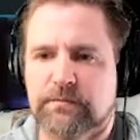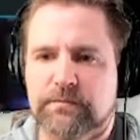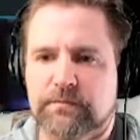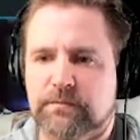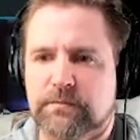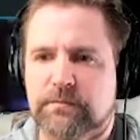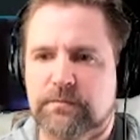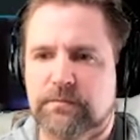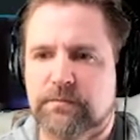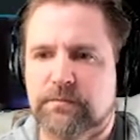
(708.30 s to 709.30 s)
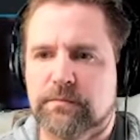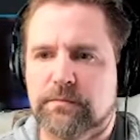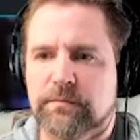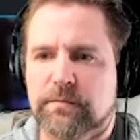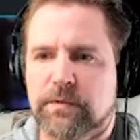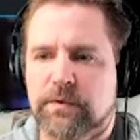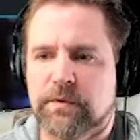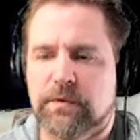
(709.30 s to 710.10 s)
(silence)